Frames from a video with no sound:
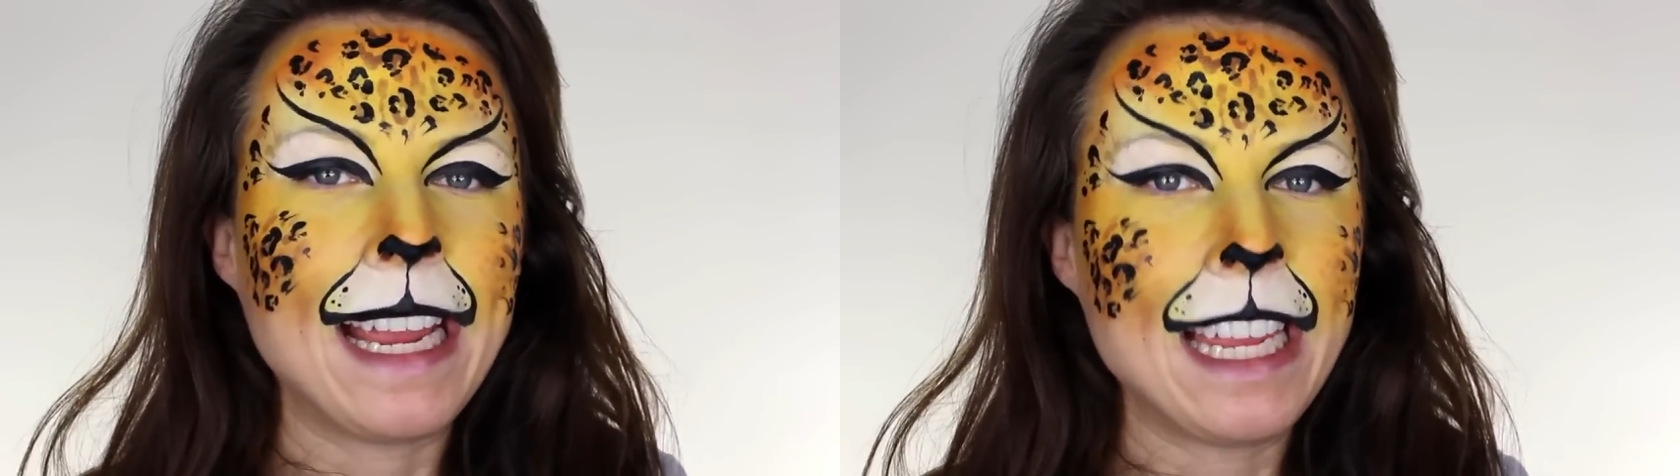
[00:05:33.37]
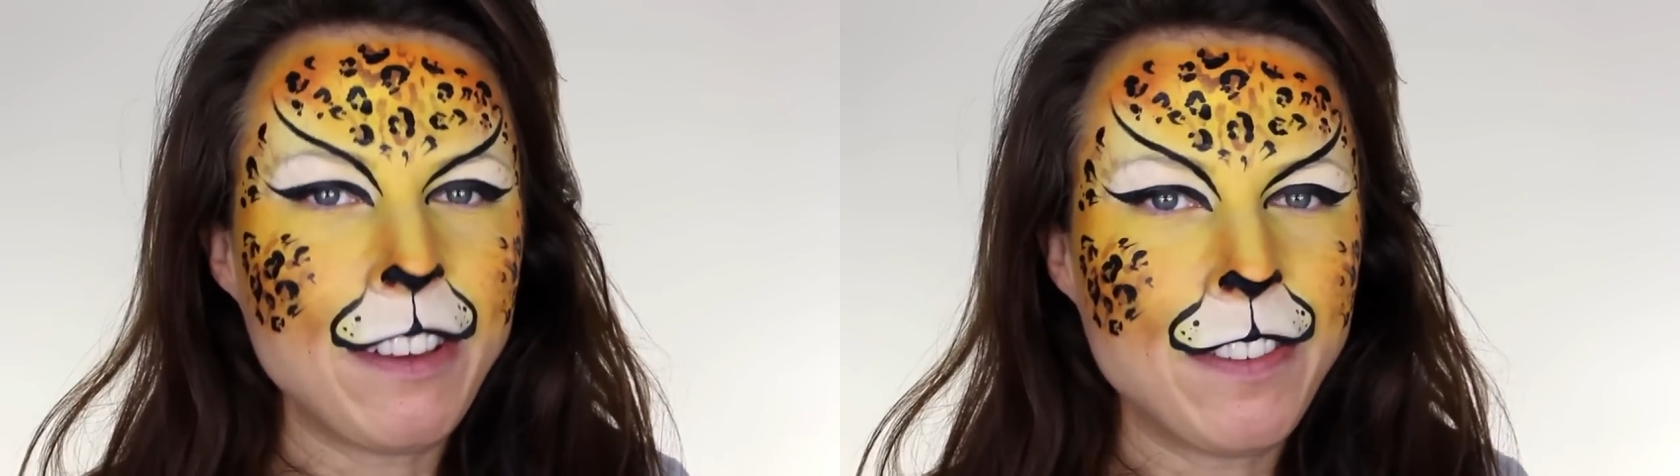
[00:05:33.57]

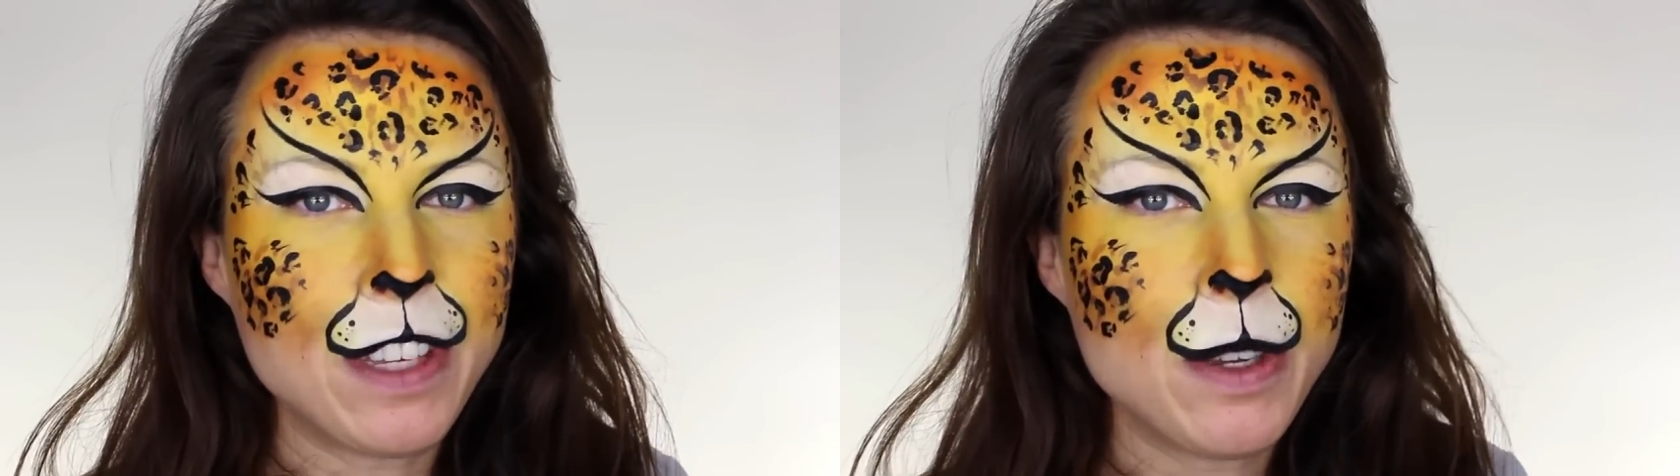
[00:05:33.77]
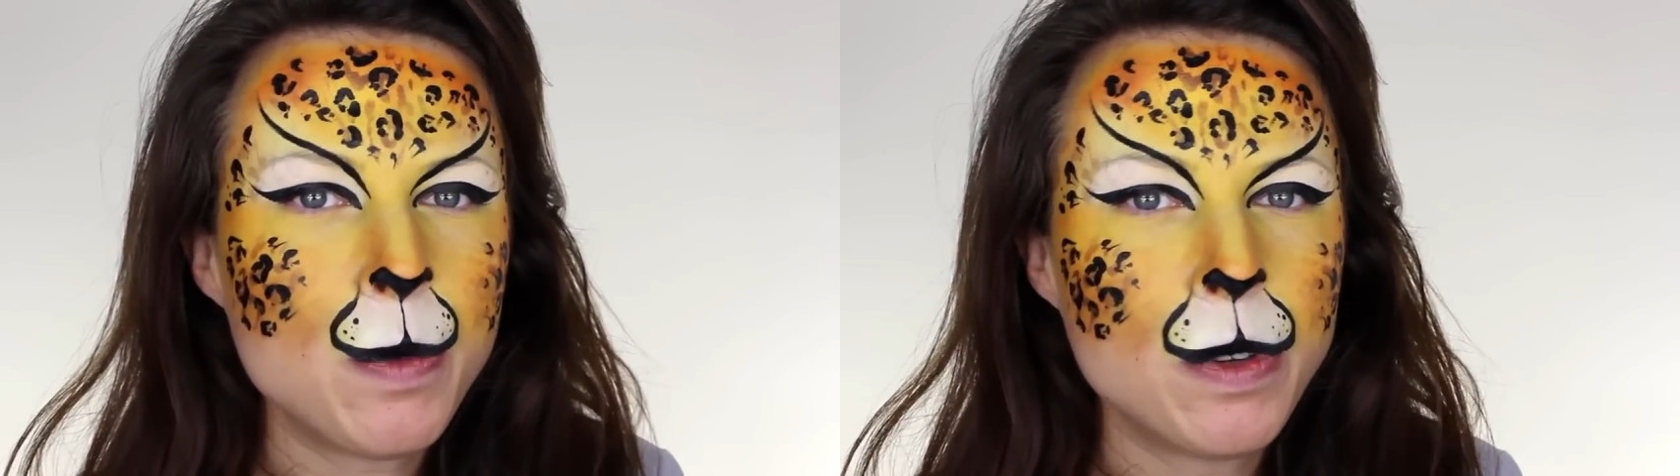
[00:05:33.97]

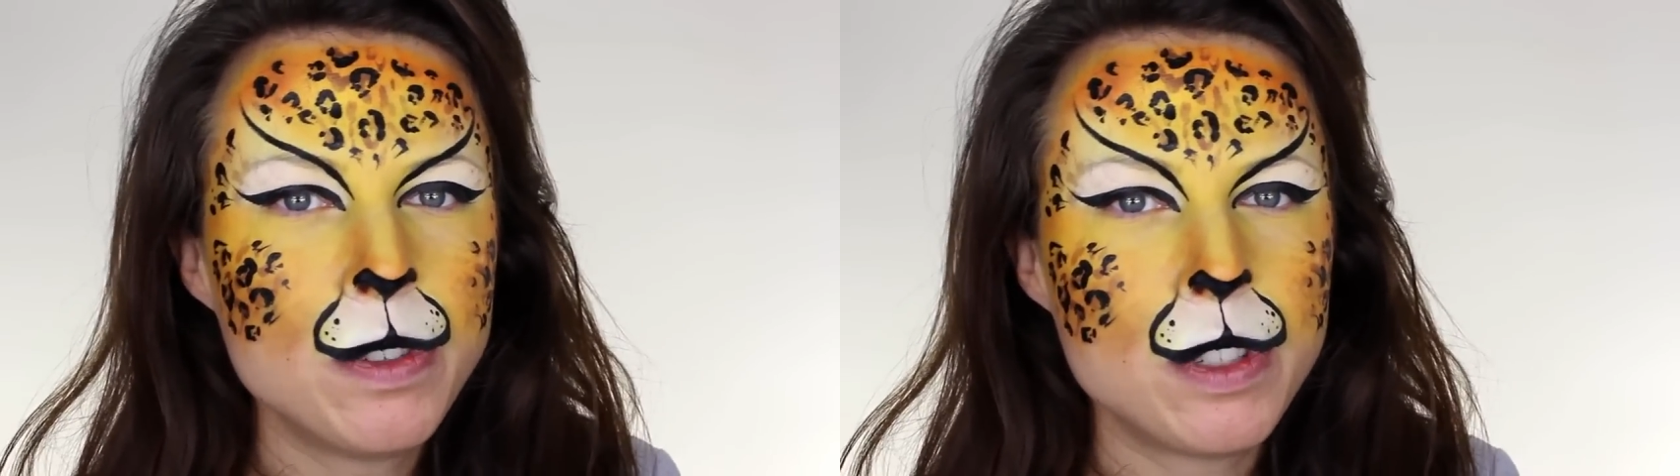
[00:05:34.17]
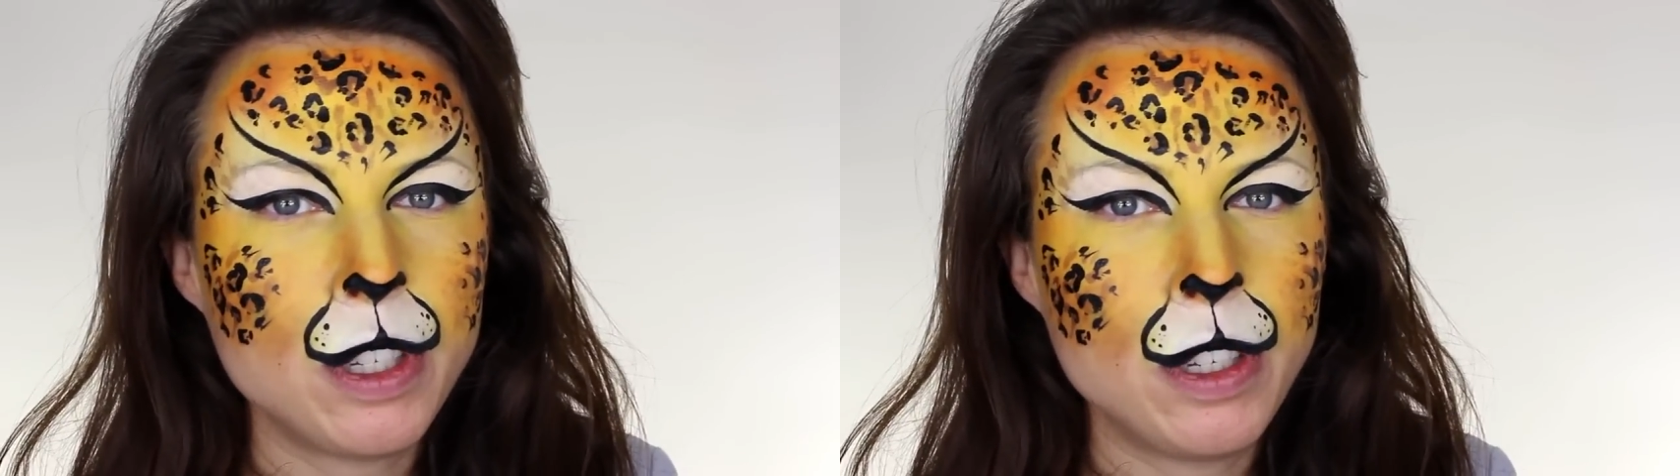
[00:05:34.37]
If you
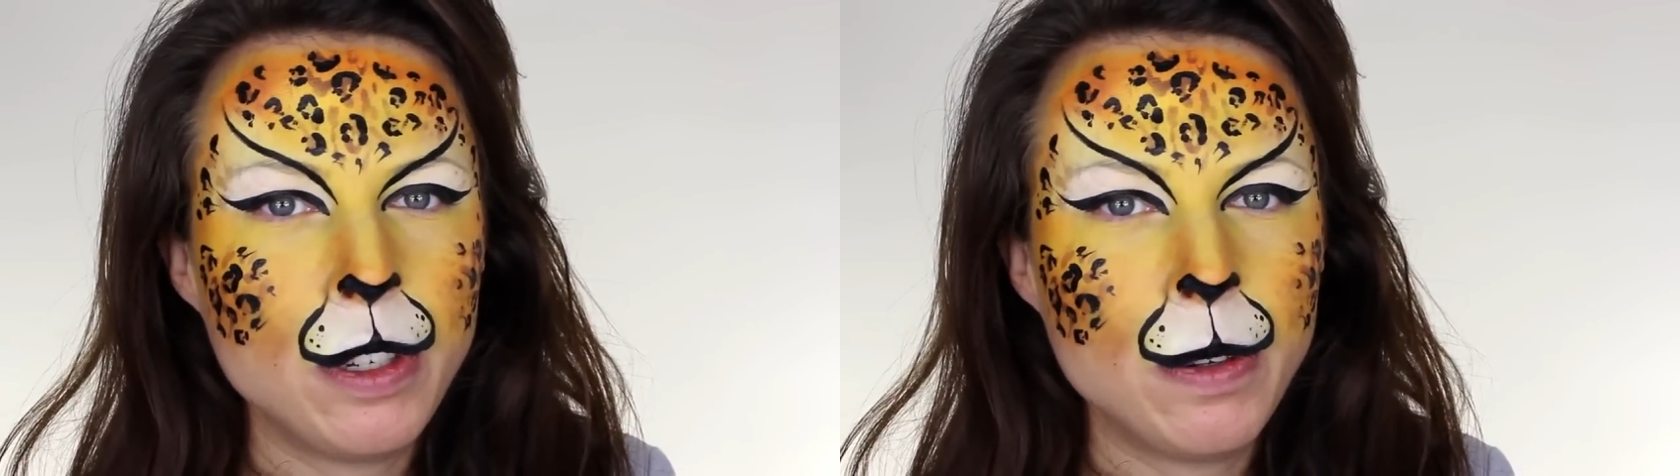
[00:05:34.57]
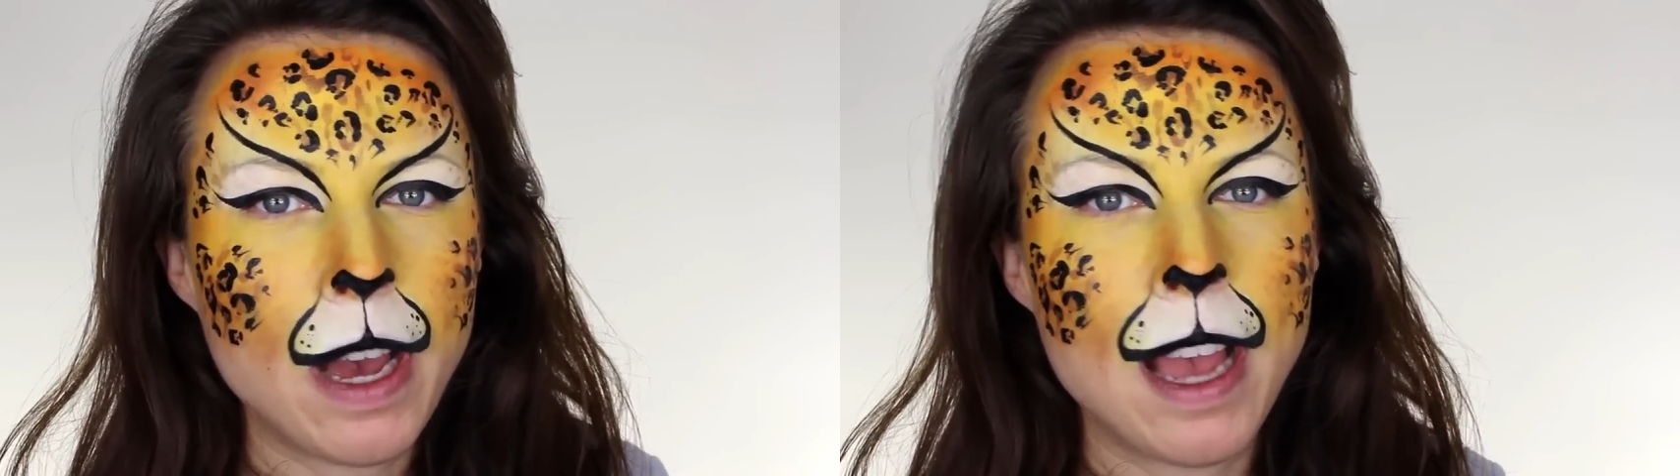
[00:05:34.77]
want
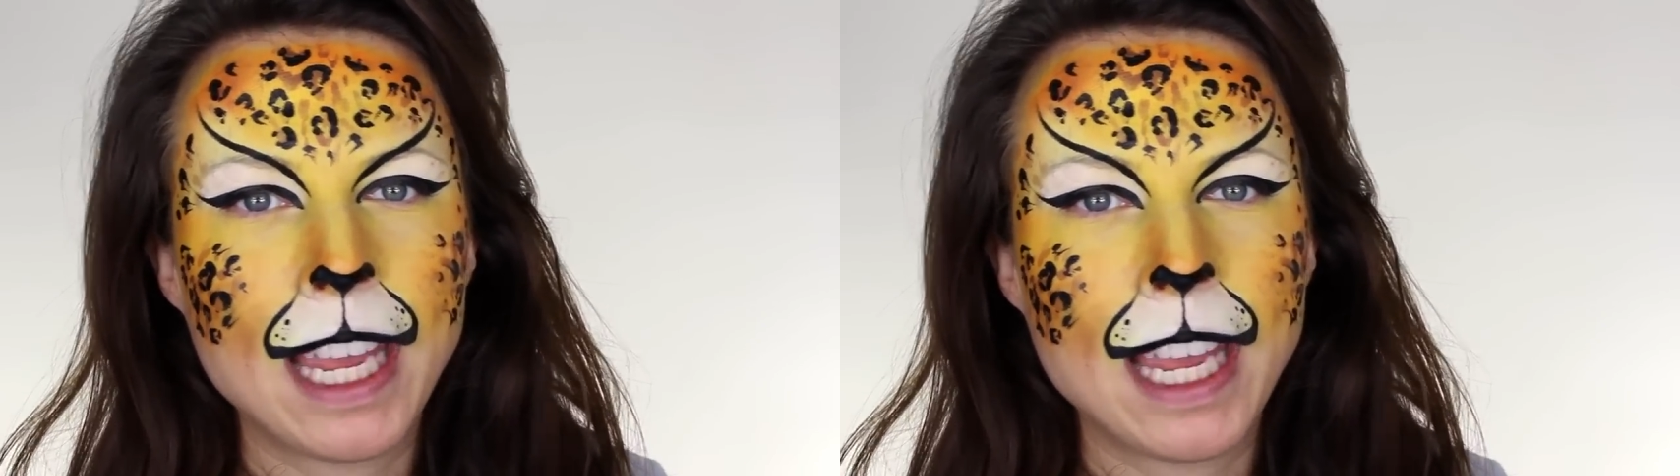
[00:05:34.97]
to